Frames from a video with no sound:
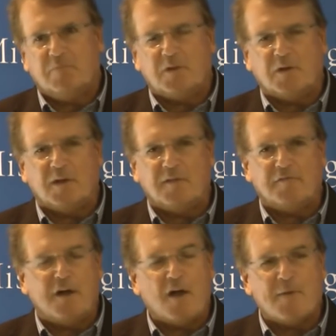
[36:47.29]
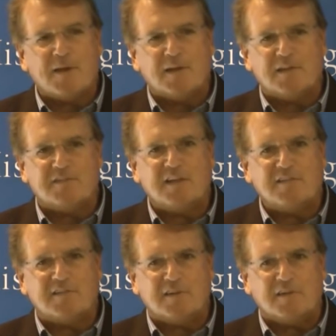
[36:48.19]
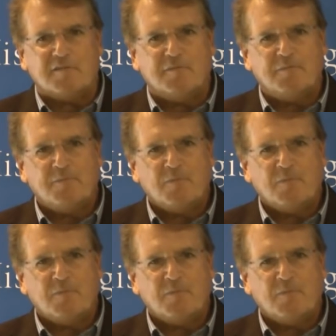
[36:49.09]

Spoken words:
environmentally sensitive,